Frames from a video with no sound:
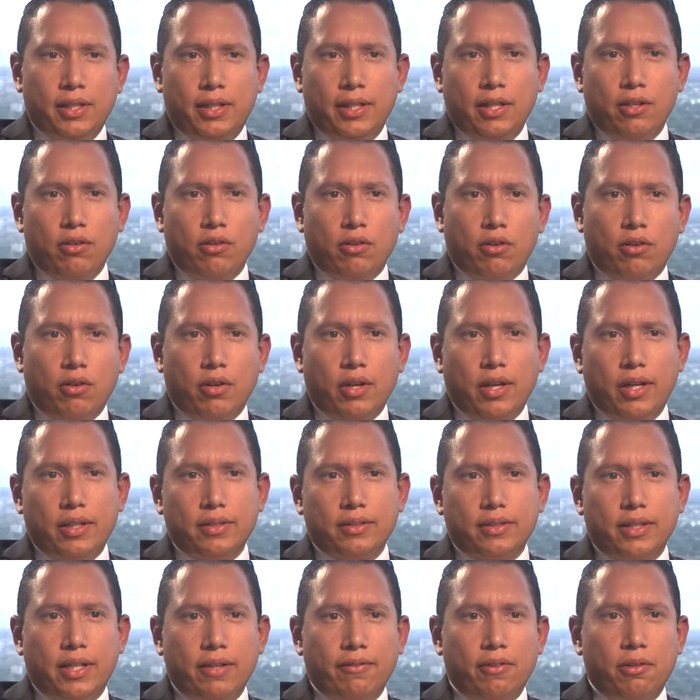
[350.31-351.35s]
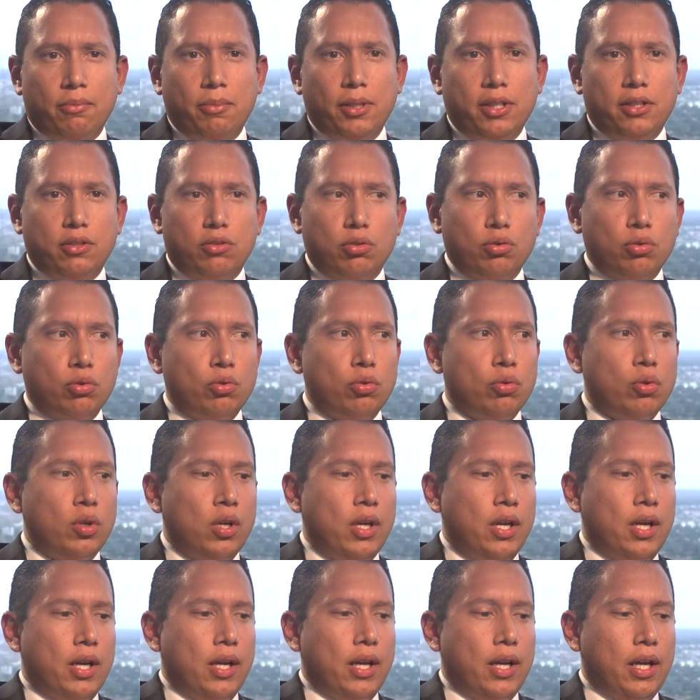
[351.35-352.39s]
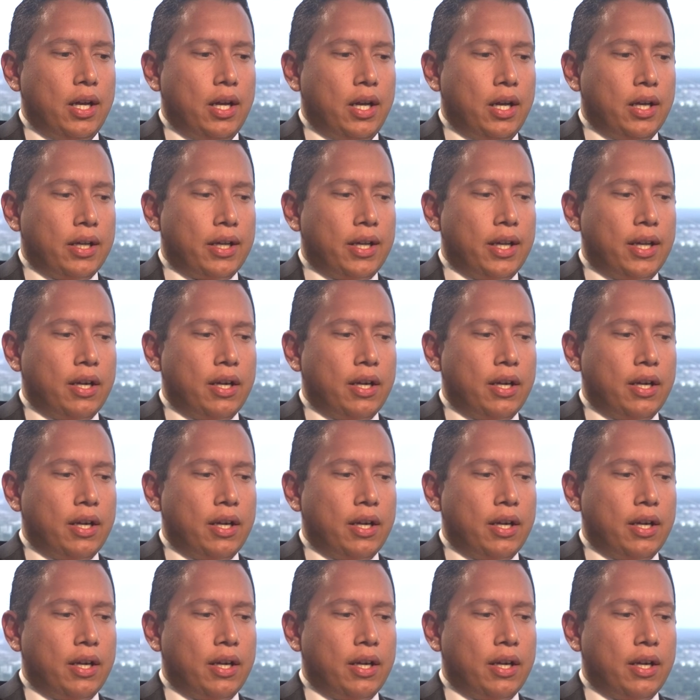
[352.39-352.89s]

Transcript: that LegalCorp has given me to get